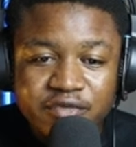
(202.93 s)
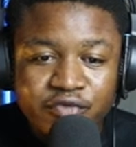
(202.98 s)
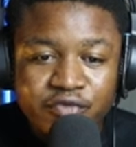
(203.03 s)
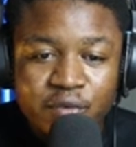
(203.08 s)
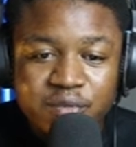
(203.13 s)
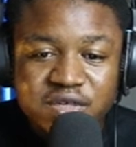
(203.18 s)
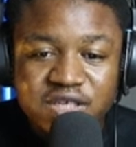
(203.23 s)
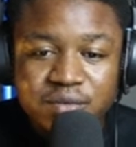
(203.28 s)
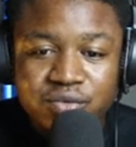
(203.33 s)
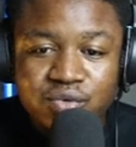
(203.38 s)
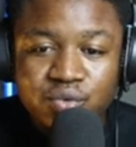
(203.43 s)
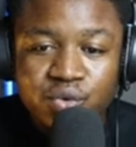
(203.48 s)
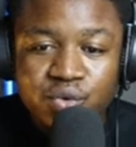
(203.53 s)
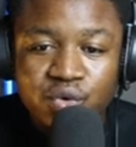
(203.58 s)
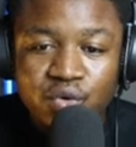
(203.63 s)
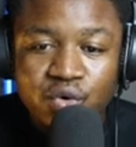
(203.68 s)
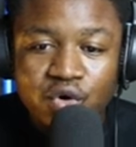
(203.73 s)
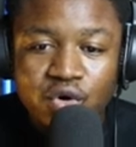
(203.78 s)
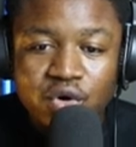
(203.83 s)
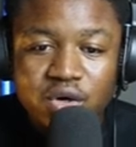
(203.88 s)
form something we
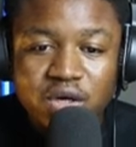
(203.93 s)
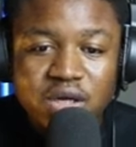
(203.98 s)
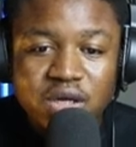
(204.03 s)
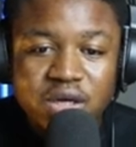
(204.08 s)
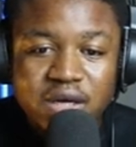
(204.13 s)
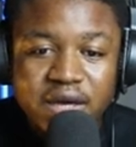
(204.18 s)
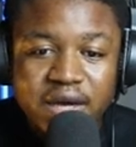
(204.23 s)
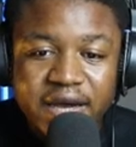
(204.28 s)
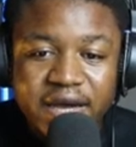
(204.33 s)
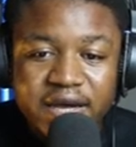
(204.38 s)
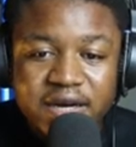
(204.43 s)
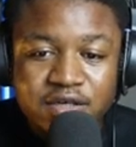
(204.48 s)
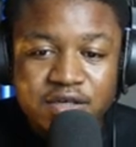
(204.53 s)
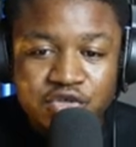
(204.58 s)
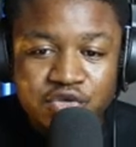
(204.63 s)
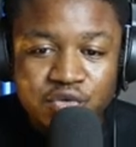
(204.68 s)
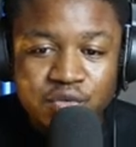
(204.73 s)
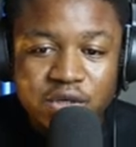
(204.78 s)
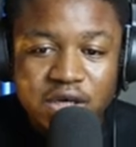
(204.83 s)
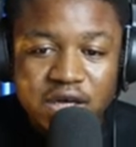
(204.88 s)
call head and
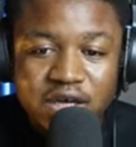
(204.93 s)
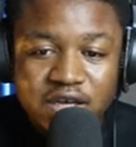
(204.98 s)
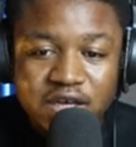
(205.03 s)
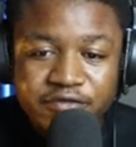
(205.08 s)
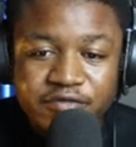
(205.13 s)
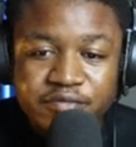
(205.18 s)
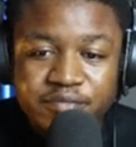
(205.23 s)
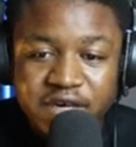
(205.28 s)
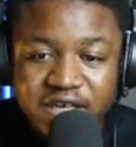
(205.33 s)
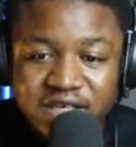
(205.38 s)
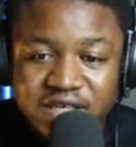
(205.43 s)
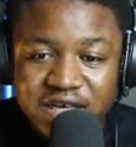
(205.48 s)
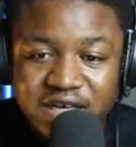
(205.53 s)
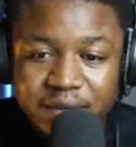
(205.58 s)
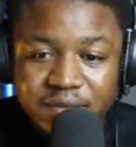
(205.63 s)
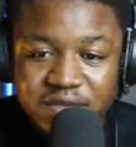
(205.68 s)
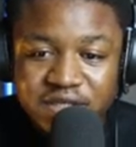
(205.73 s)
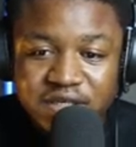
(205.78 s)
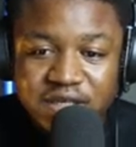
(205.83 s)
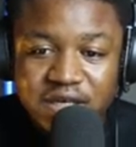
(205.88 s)
shoulder. If price
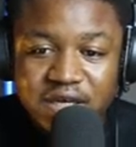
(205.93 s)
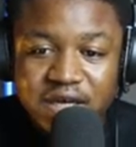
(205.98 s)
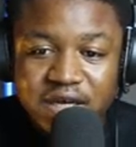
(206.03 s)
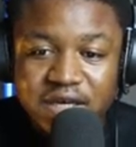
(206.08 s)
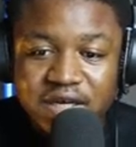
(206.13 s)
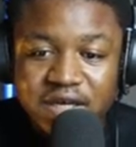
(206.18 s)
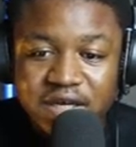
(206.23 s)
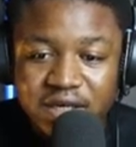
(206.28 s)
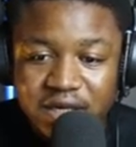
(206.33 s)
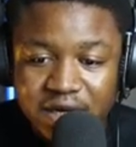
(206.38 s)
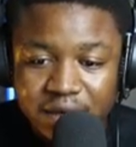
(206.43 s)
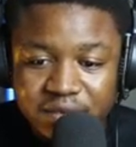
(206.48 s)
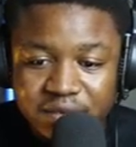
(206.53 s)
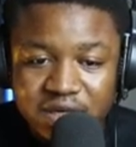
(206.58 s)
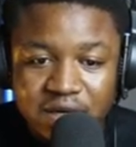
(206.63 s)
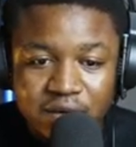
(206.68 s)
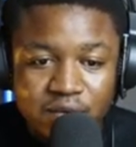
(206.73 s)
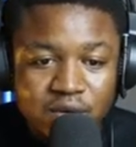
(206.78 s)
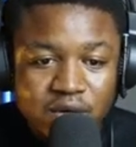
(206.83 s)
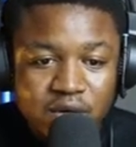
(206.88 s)
comes here and then come
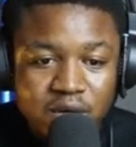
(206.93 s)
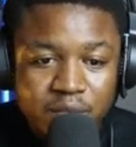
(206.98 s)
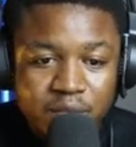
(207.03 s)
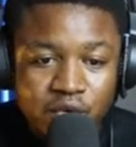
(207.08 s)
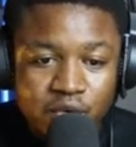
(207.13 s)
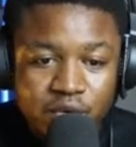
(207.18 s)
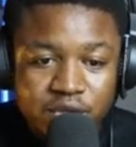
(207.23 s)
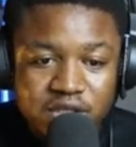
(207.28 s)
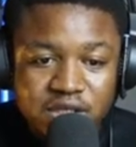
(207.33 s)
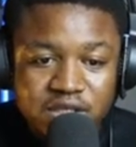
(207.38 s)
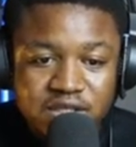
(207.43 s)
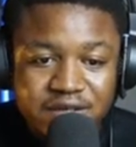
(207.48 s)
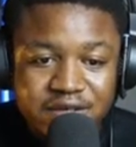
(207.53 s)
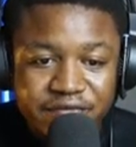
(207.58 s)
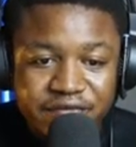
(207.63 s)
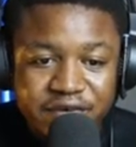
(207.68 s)
down, because this is the